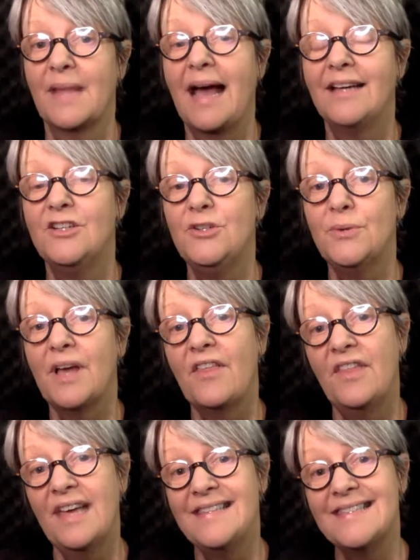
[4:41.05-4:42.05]
and you can
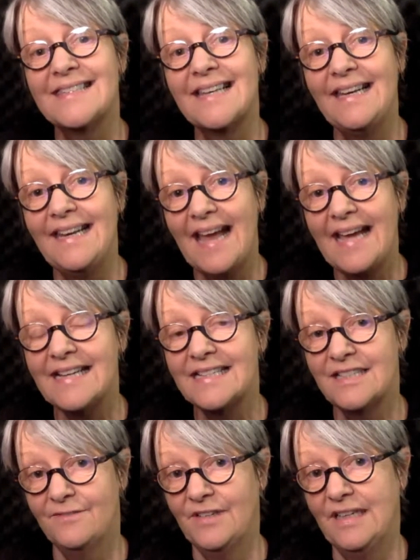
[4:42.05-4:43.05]
then
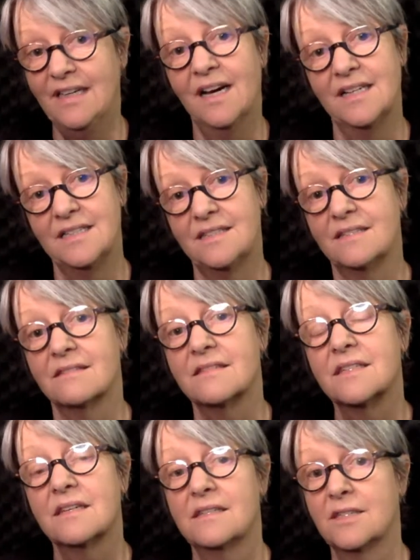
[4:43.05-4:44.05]
selectively
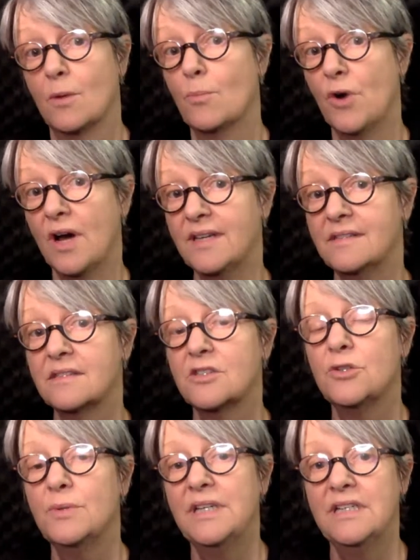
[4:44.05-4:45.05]
license some rights
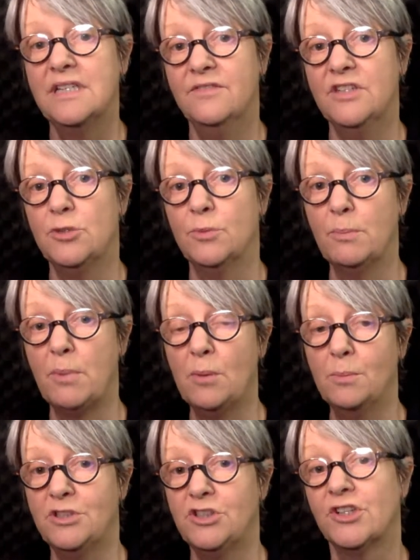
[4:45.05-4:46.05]
to an individual
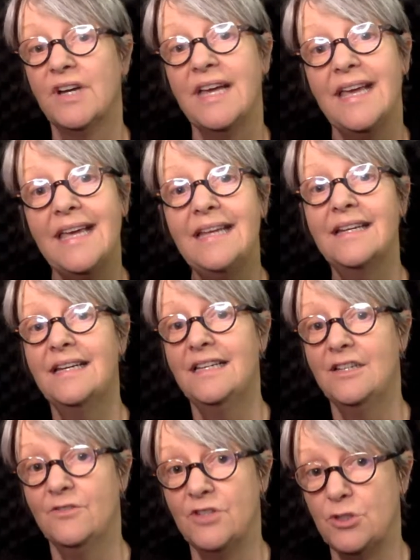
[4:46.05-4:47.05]
publisher in an
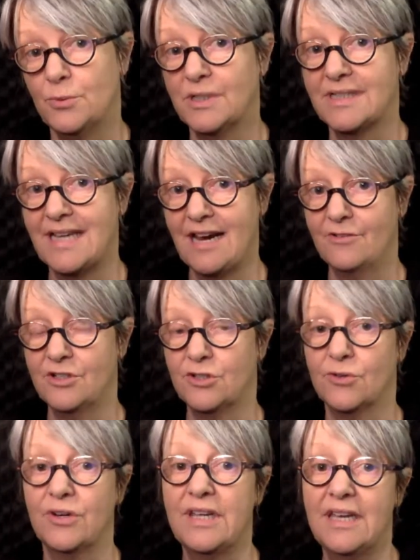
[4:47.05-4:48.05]
individual
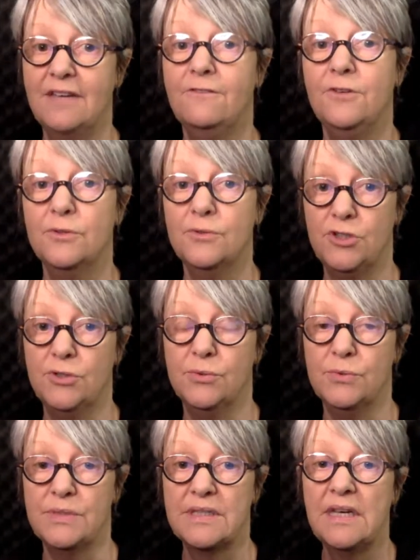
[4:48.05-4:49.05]
territory if you
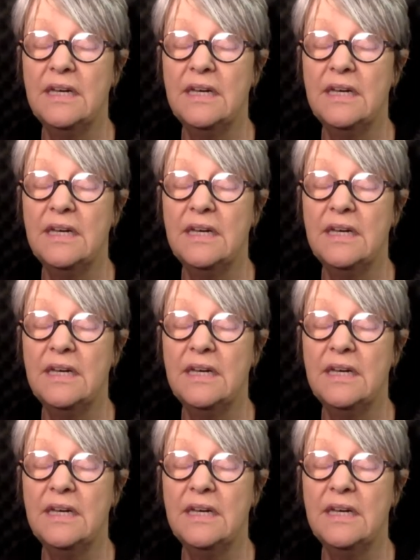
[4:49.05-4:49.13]
choose.